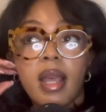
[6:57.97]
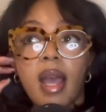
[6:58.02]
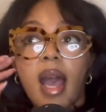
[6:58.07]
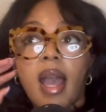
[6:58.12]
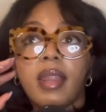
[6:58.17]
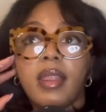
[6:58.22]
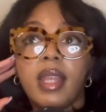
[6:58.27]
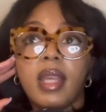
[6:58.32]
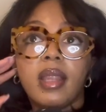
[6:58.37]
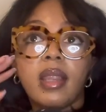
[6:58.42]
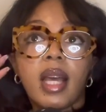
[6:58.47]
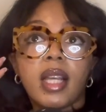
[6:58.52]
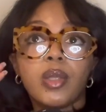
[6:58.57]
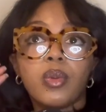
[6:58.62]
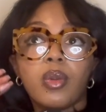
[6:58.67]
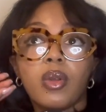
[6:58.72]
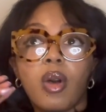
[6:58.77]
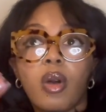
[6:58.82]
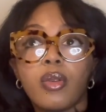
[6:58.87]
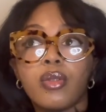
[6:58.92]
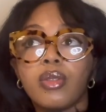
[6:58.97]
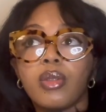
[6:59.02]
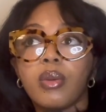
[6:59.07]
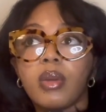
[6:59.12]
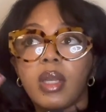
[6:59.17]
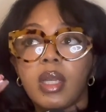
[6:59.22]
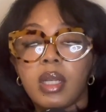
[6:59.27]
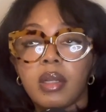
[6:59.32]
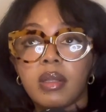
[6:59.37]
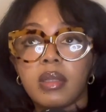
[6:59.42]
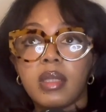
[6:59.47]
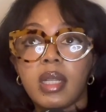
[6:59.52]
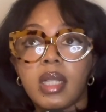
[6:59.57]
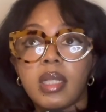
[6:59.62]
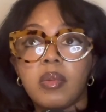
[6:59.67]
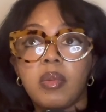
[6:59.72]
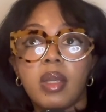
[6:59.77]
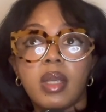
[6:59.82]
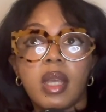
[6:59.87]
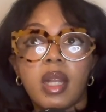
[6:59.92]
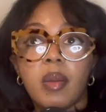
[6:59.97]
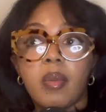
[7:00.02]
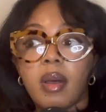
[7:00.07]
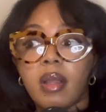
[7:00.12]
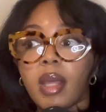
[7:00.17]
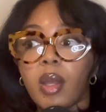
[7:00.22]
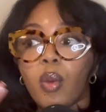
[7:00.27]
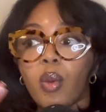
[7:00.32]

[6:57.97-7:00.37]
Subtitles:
I think that's what also irritates me again about like